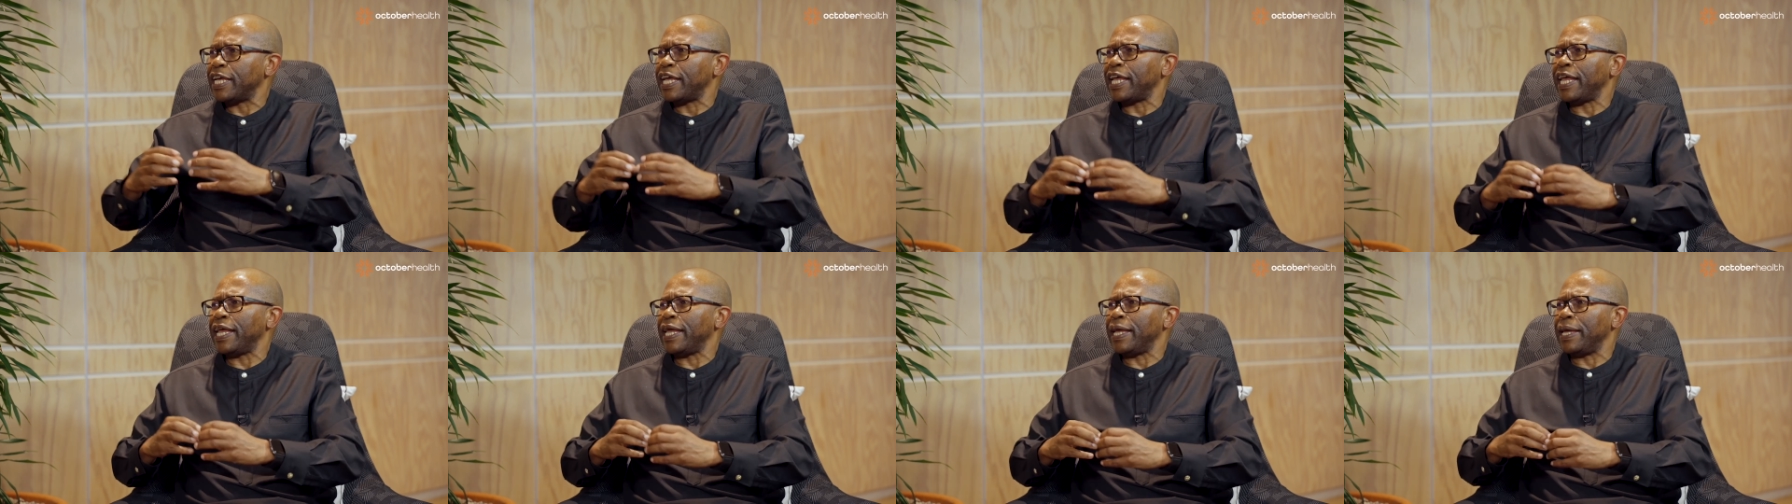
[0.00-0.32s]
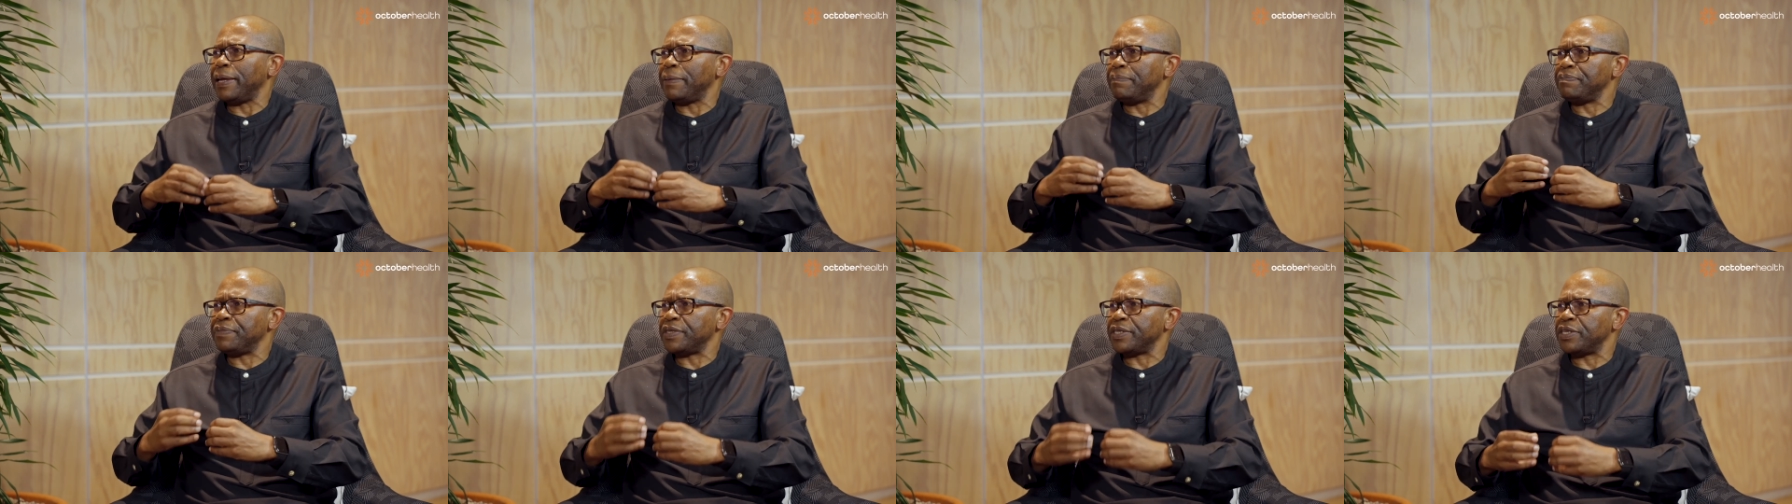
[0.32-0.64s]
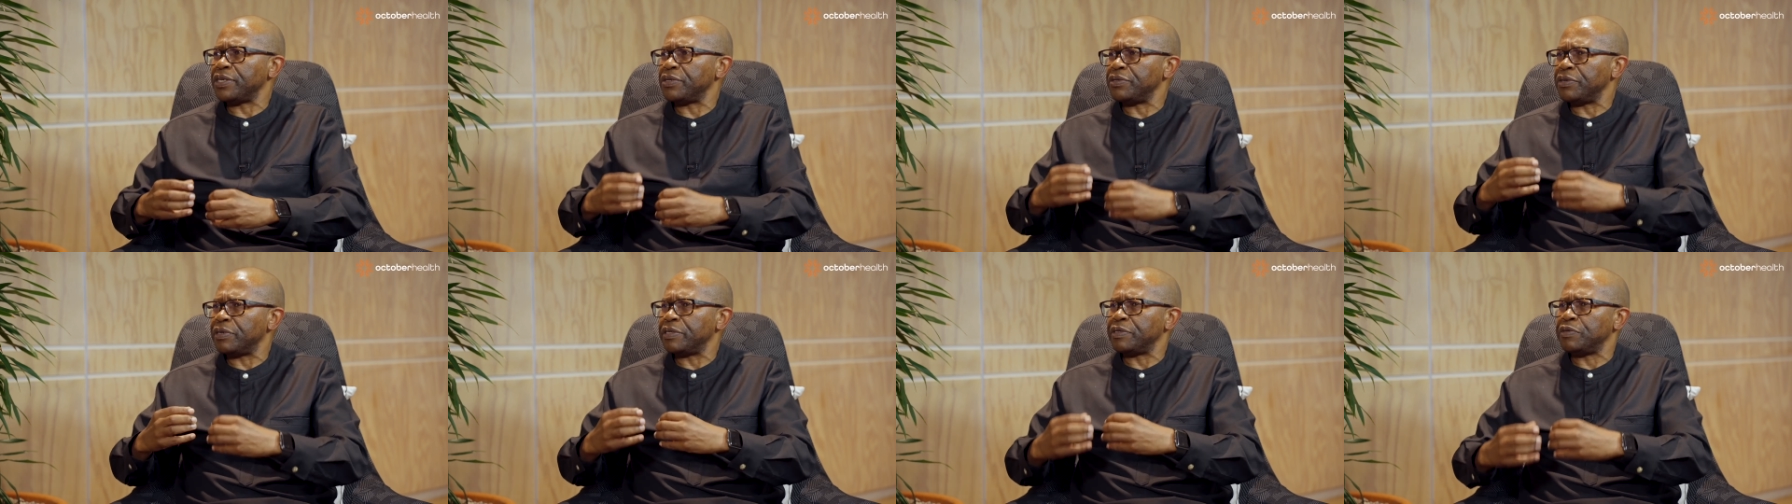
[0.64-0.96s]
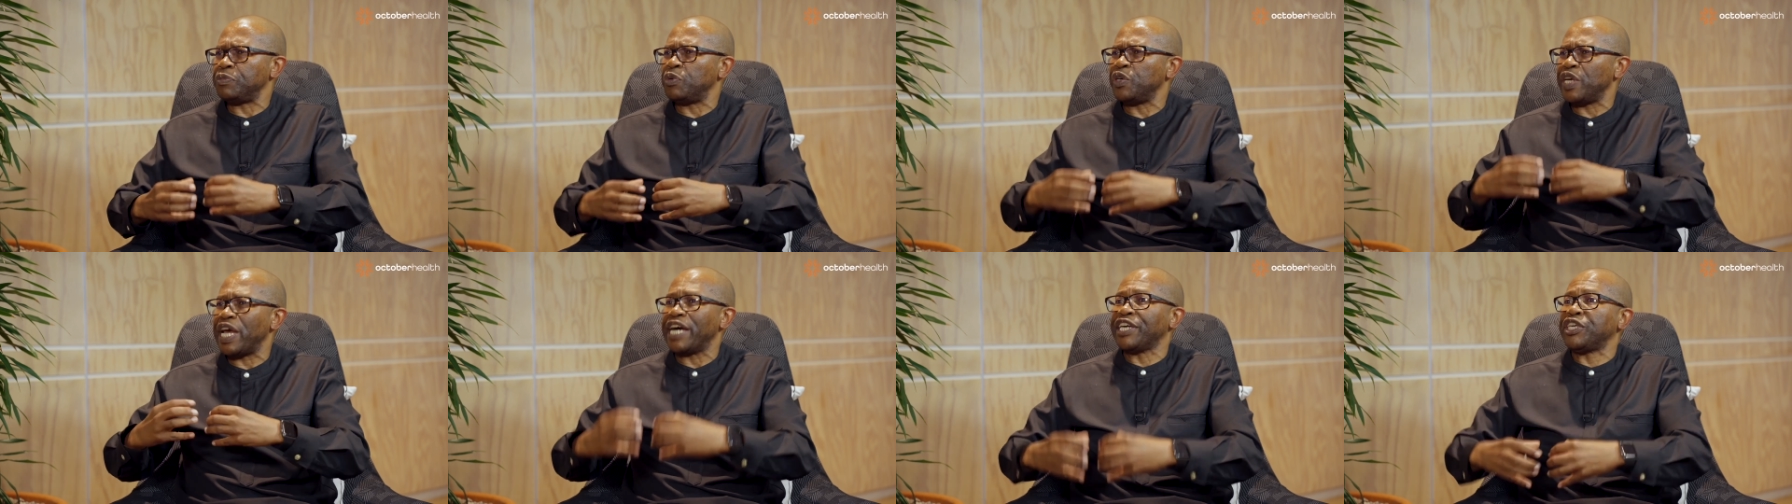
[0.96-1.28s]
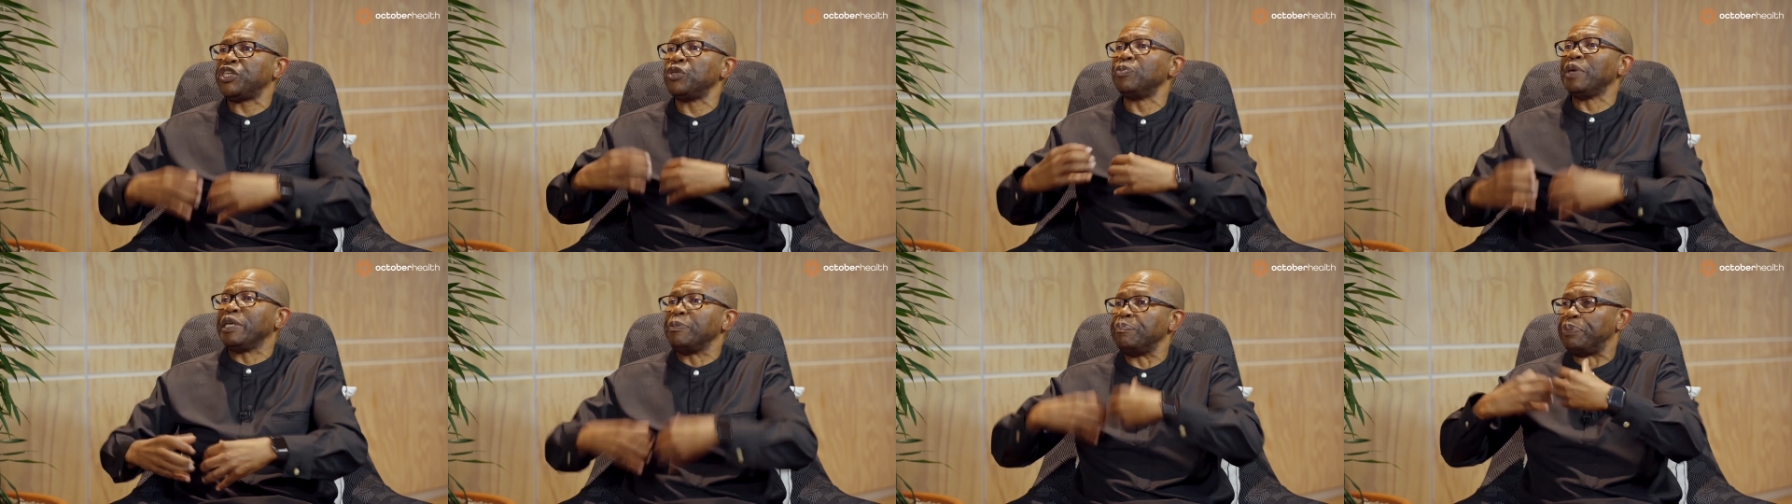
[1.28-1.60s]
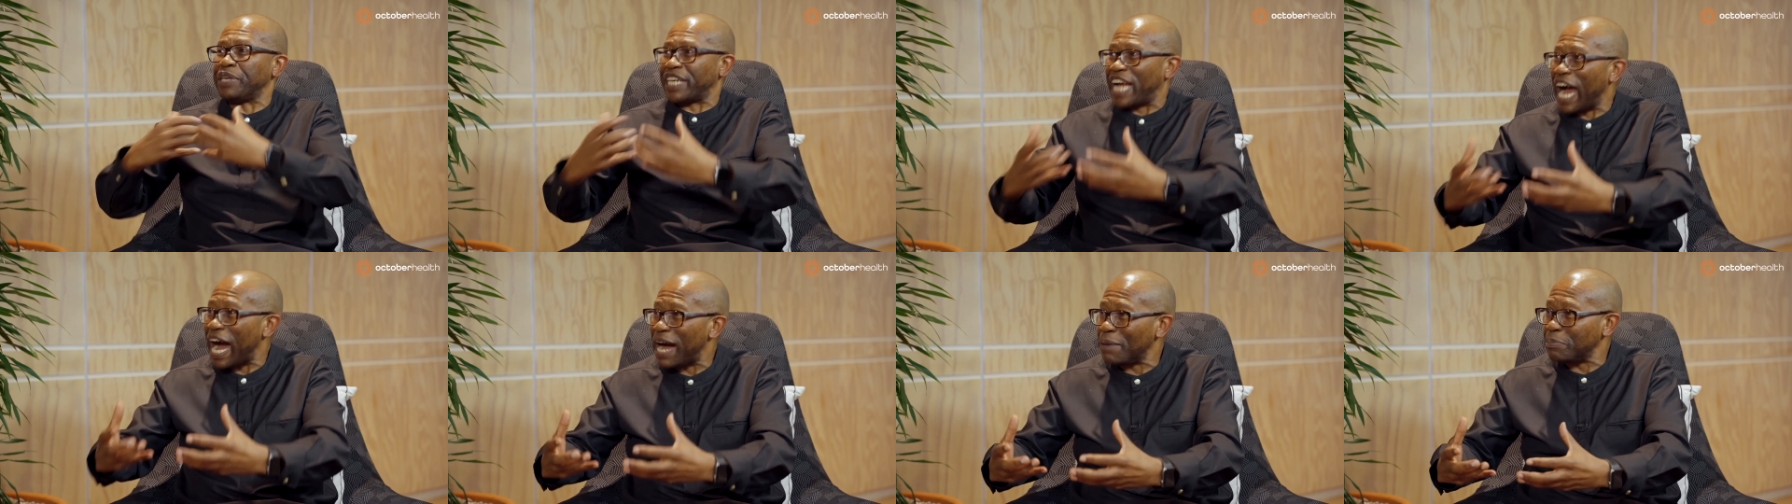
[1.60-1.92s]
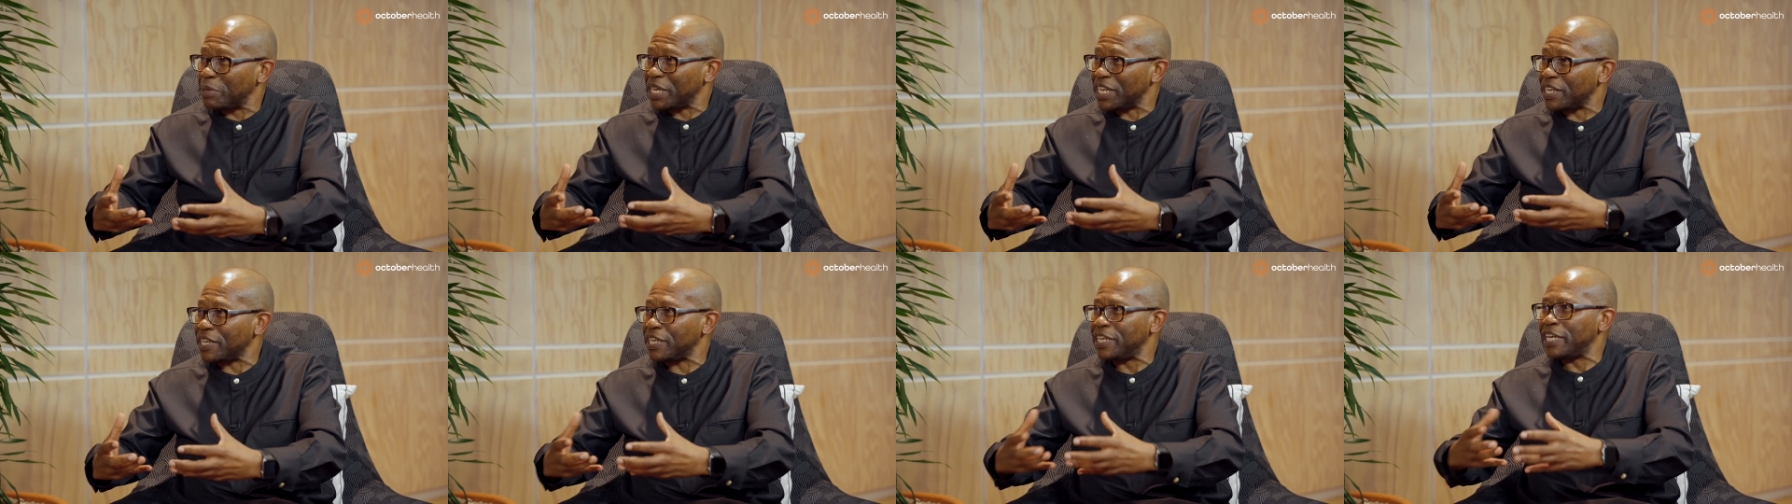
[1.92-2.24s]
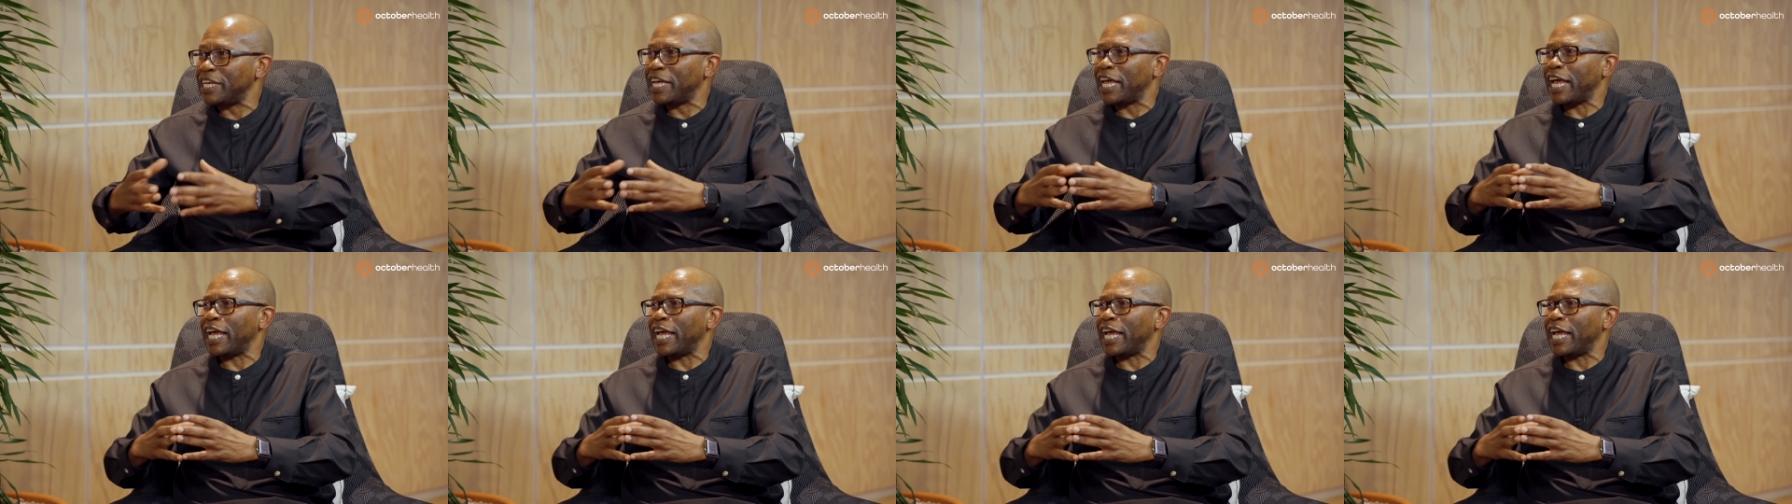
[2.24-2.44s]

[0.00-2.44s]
We are human becoming.